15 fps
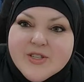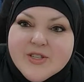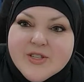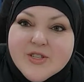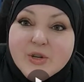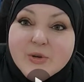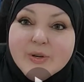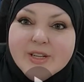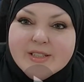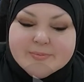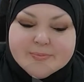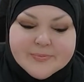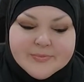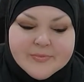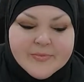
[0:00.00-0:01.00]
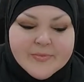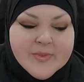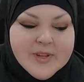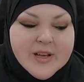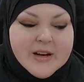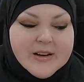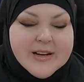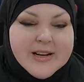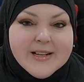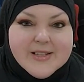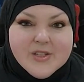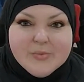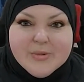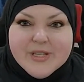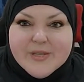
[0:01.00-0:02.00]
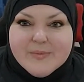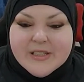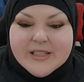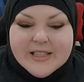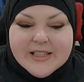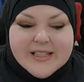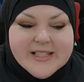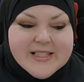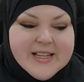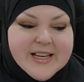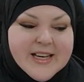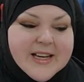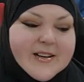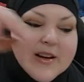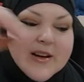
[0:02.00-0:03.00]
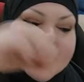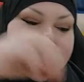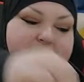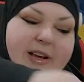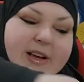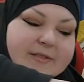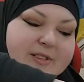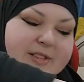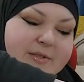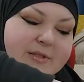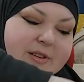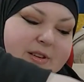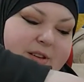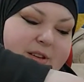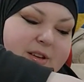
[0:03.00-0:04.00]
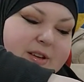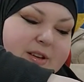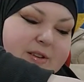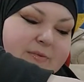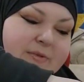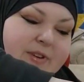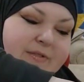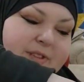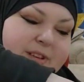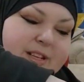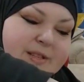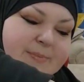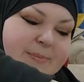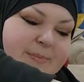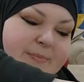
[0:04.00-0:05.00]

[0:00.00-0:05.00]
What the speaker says: Soda. All right, so bismillah, let's dig in. I want to have one of these